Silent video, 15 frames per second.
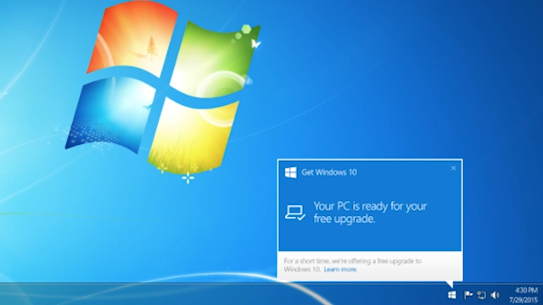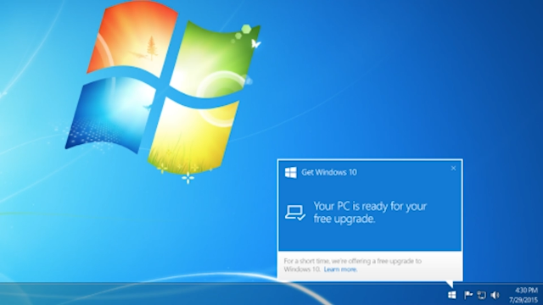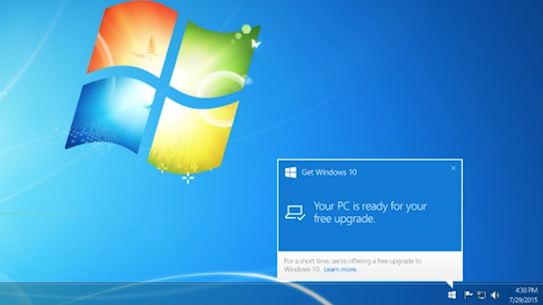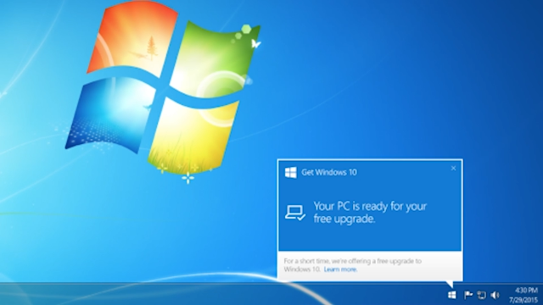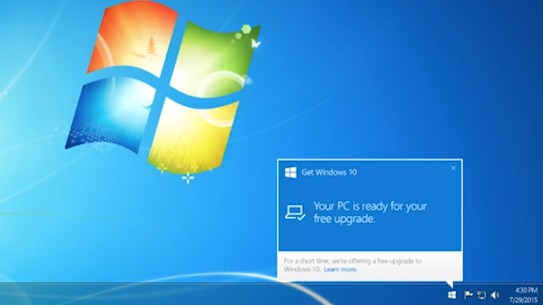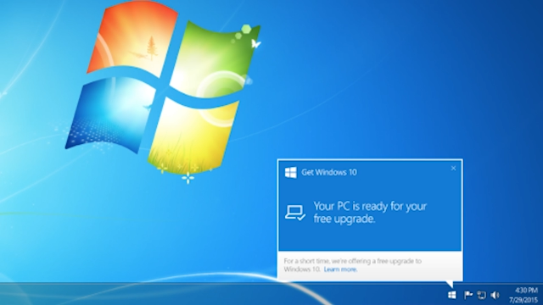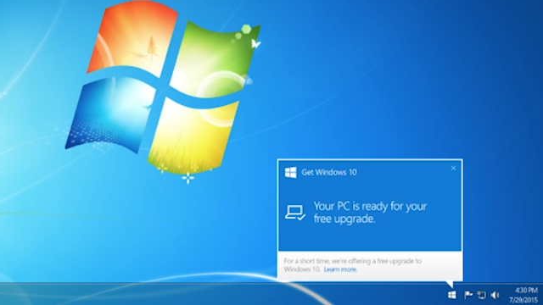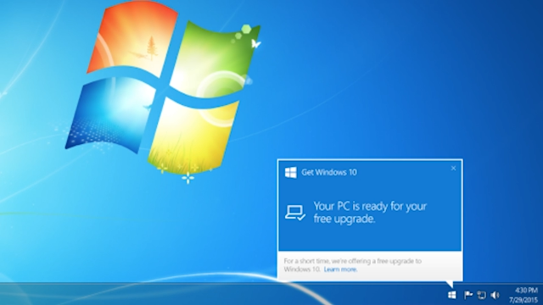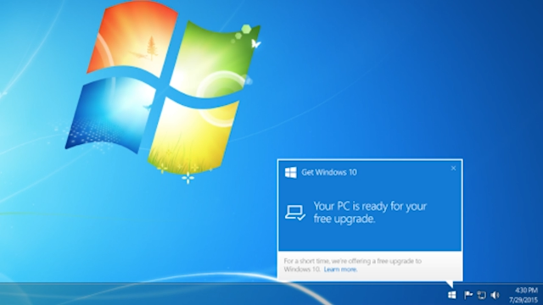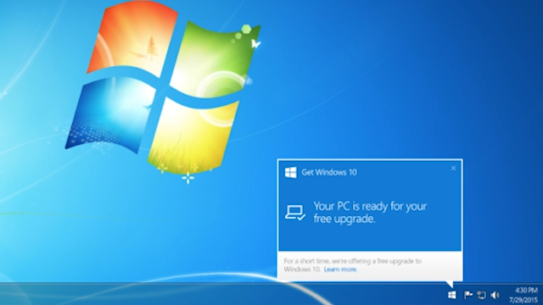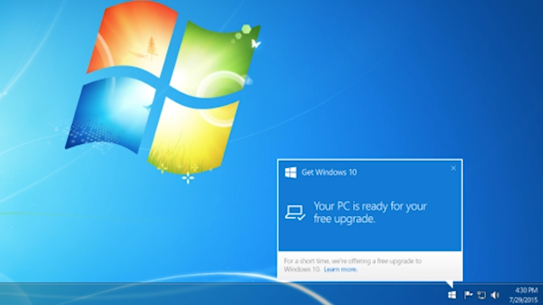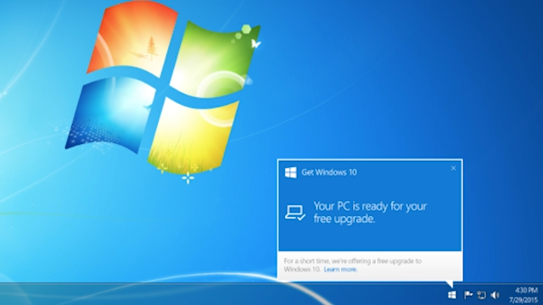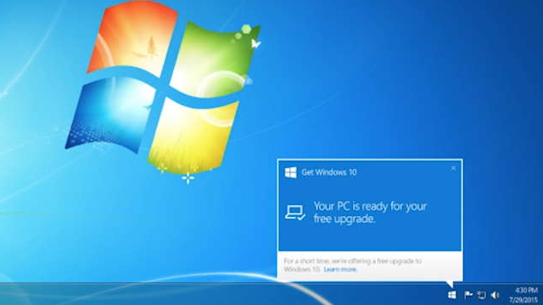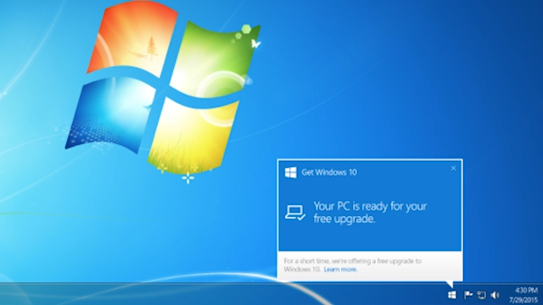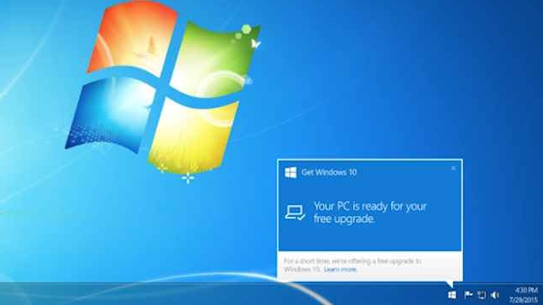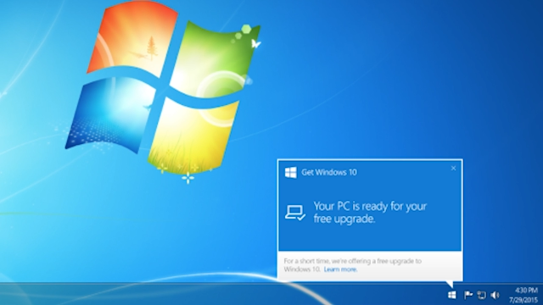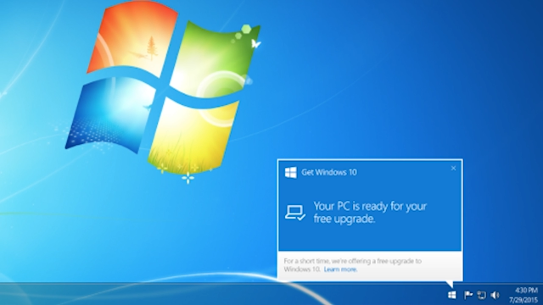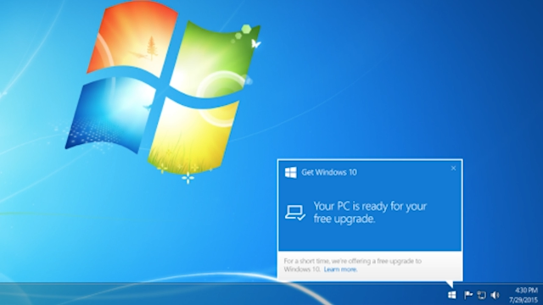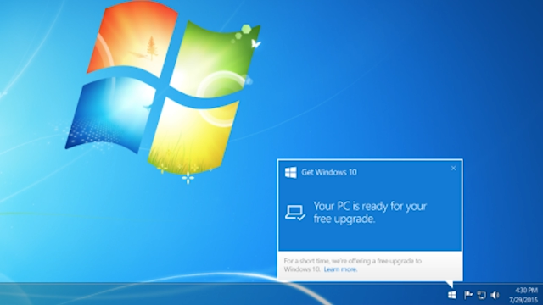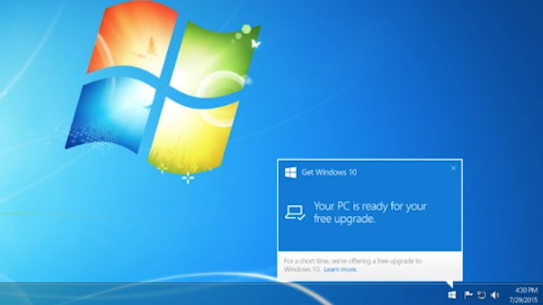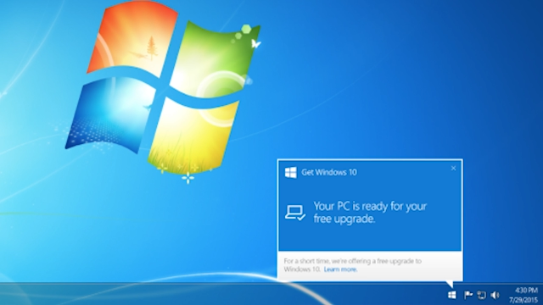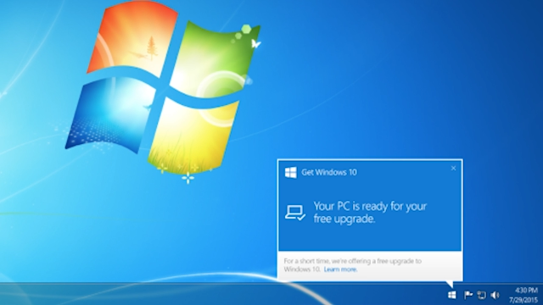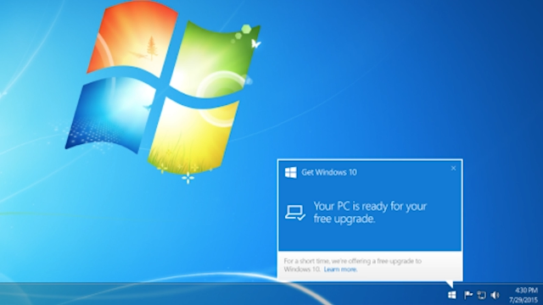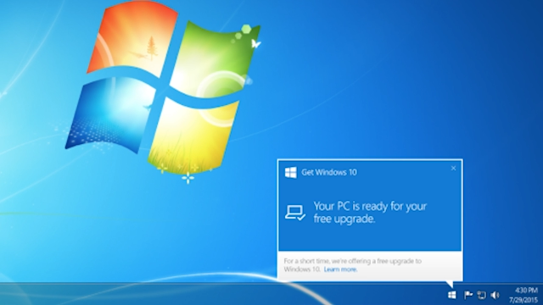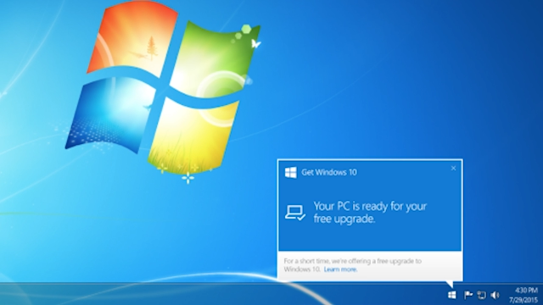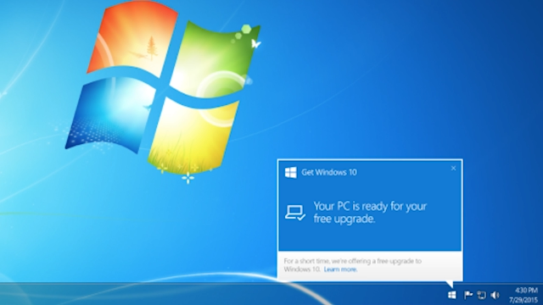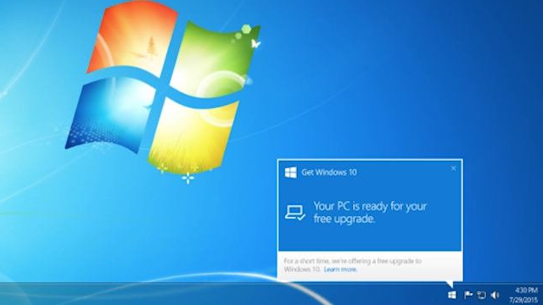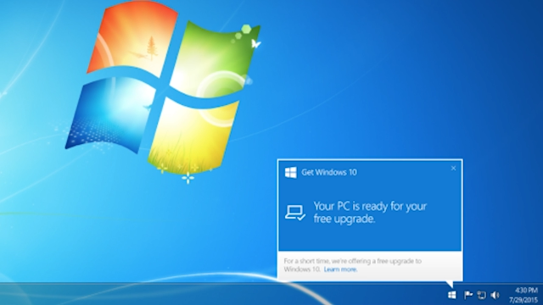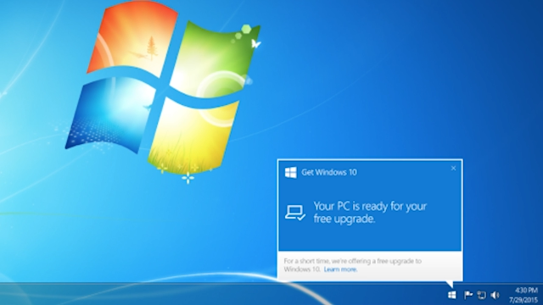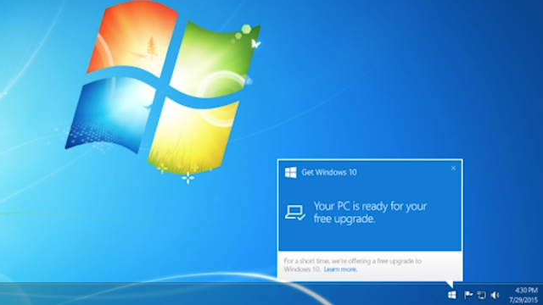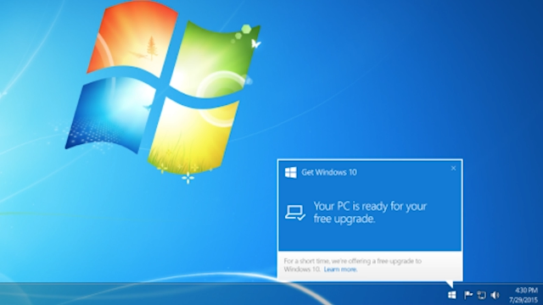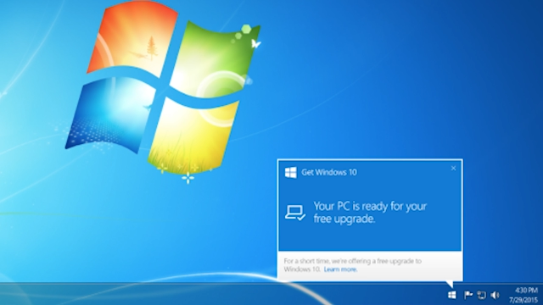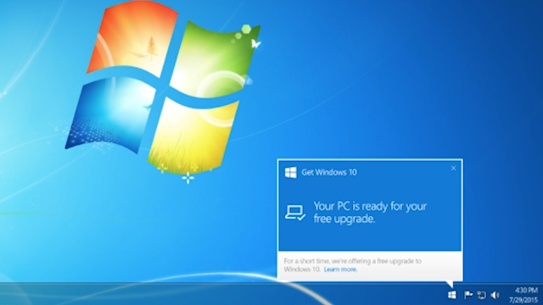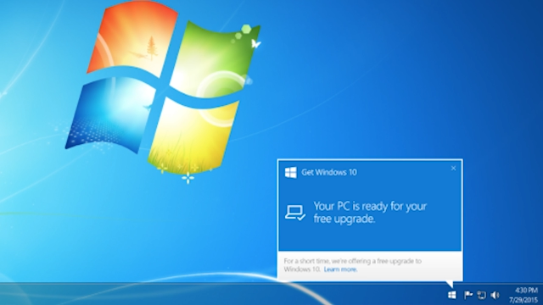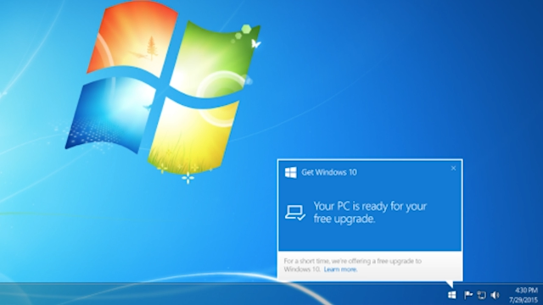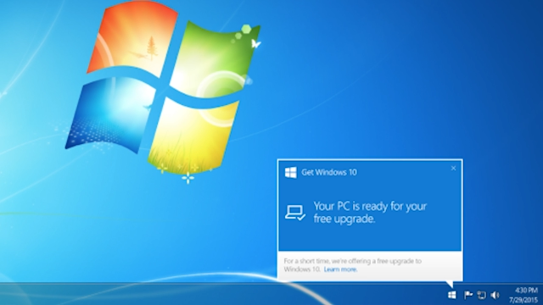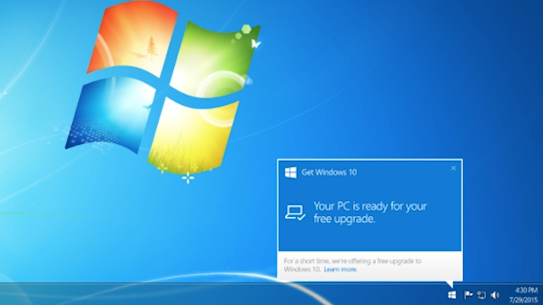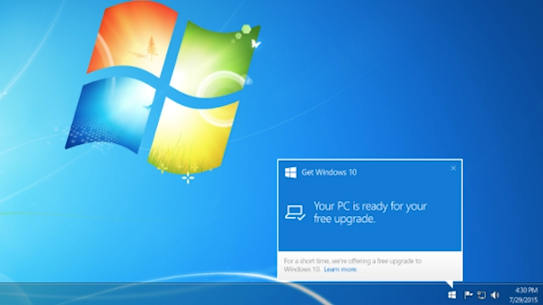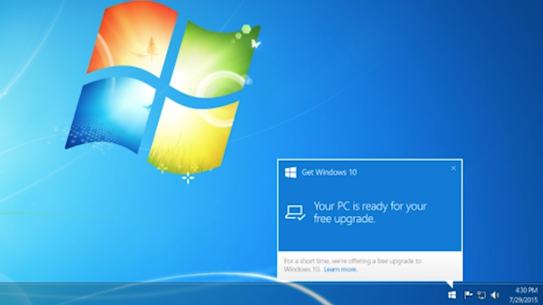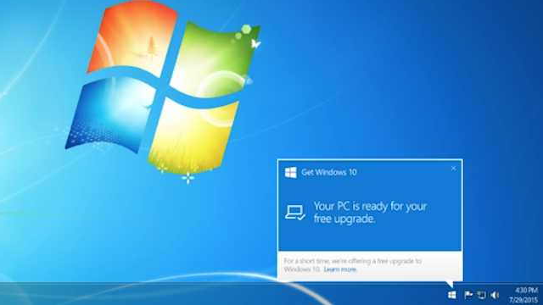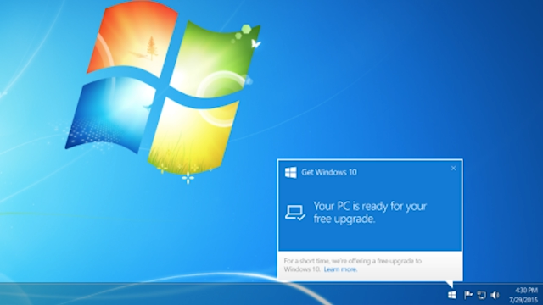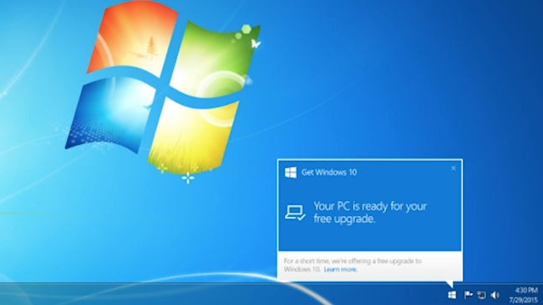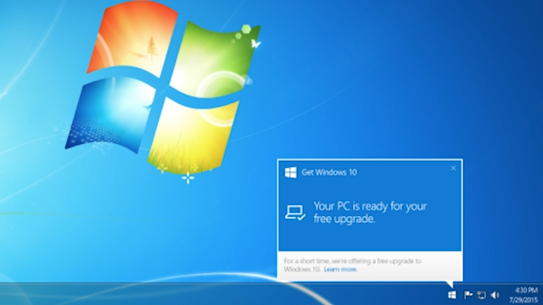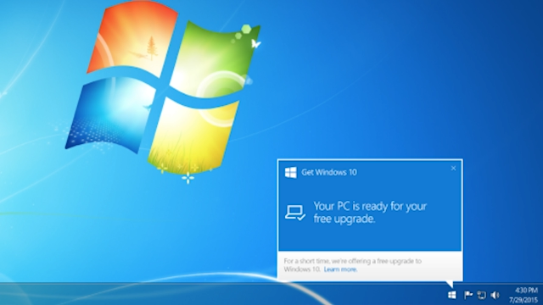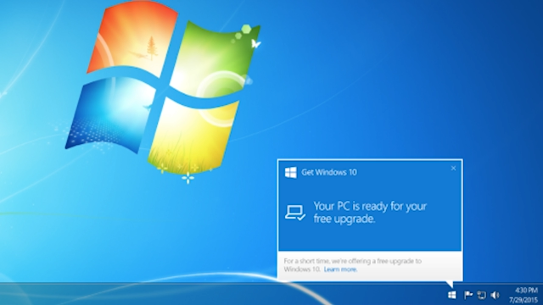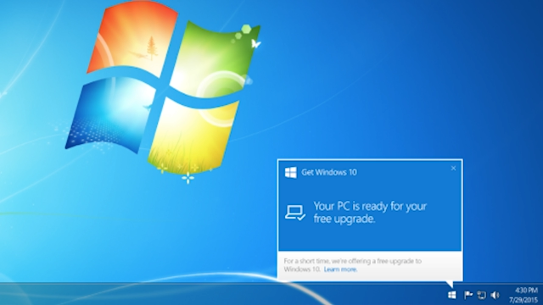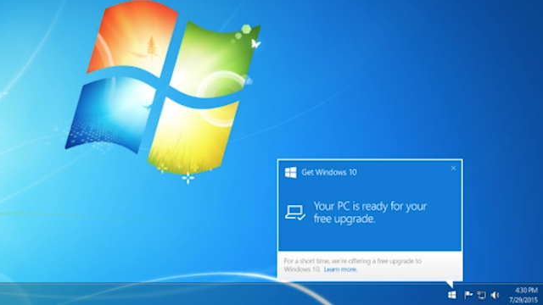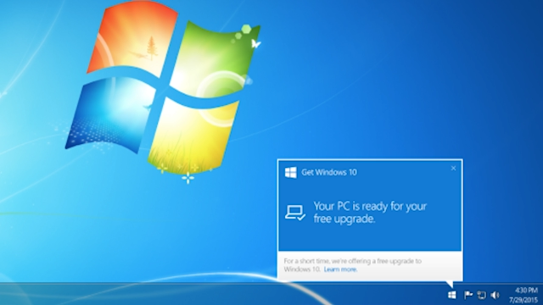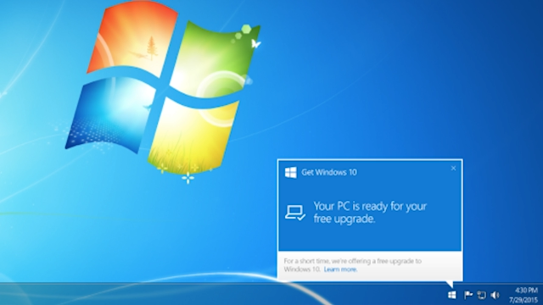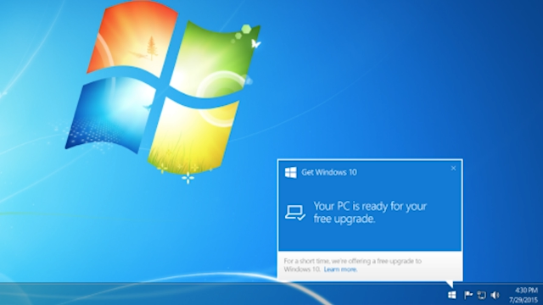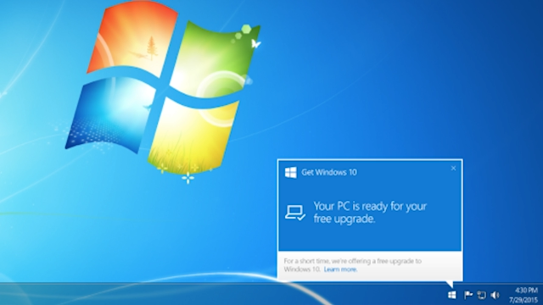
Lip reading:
(no speaker visible)